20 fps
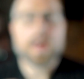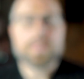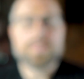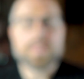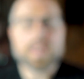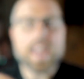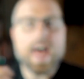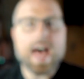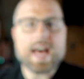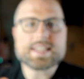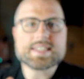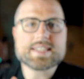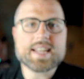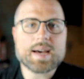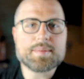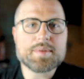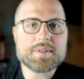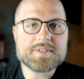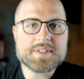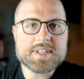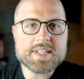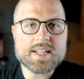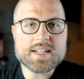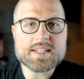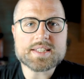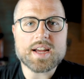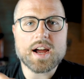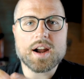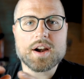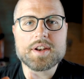The last type of
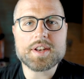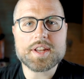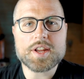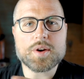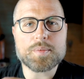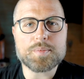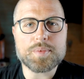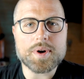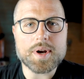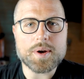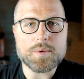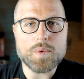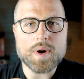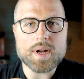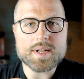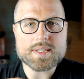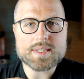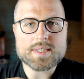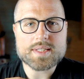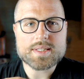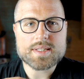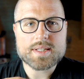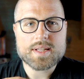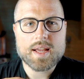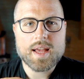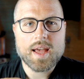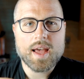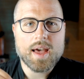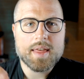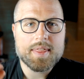seals are neoprene ones.
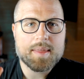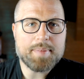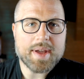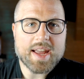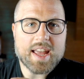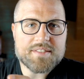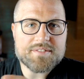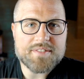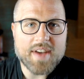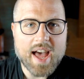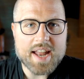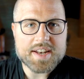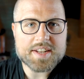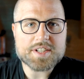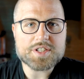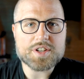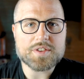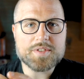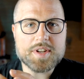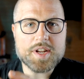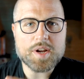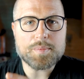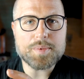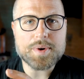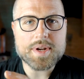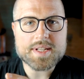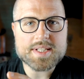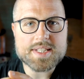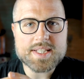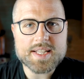The big advantage of
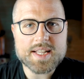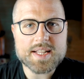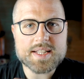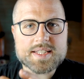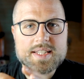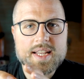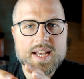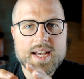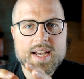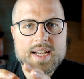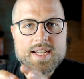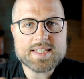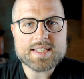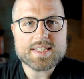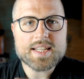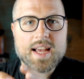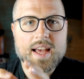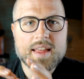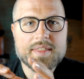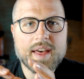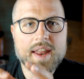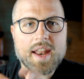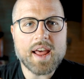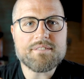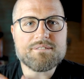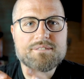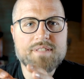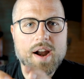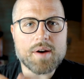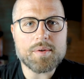neoprene seals is that they're
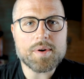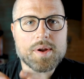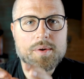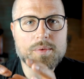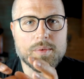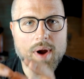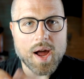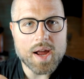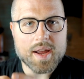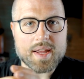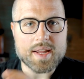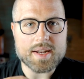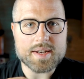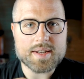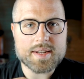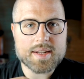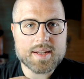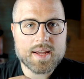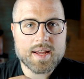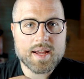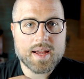very rugged.